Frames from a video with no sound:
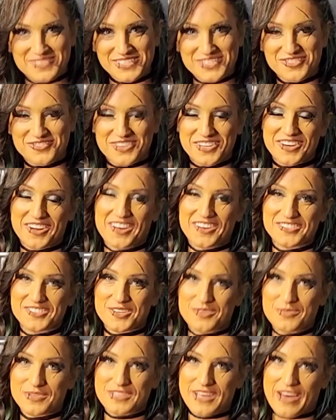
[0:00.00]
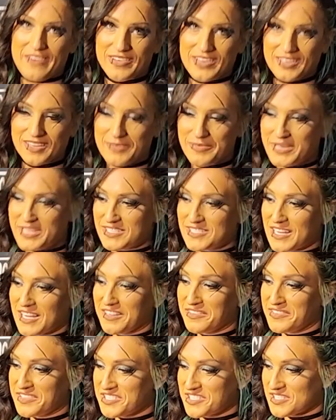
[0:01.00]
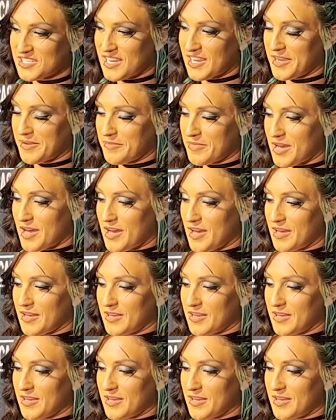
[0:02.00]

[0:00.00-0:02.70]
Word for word: constraint, sure, also with having limited television time.